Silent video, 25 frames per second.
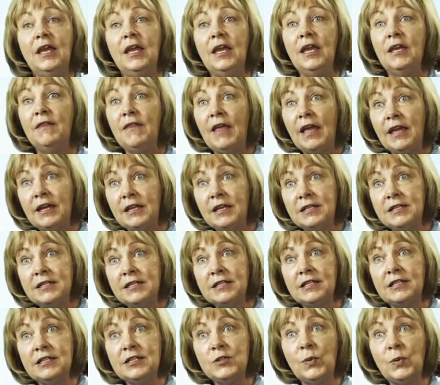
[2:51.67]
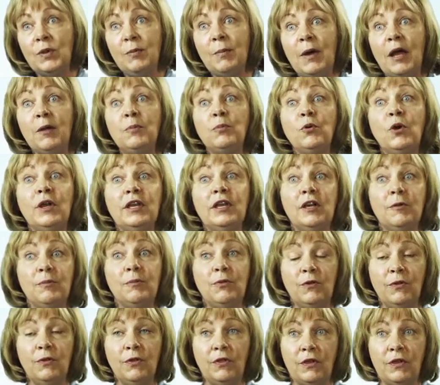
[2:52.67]
In that instance, we might break up
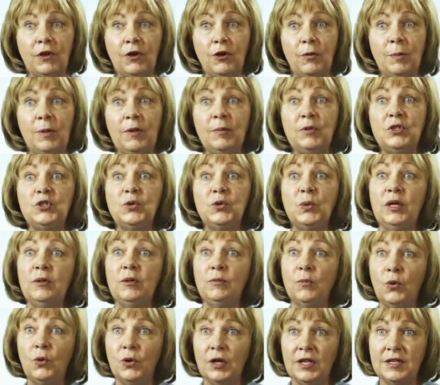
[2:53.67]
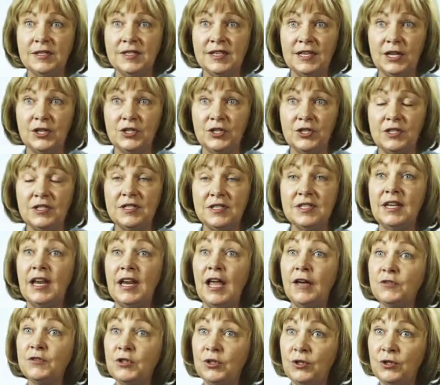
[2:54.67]
their therapy between morning sessions and
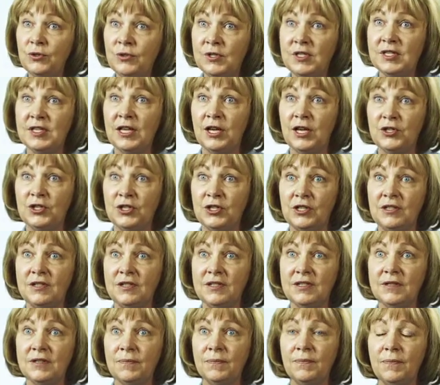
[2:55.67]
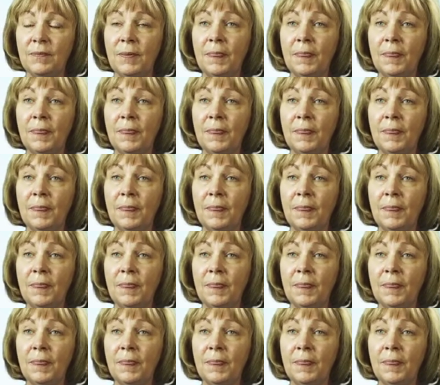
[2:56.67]
afternoon sessions.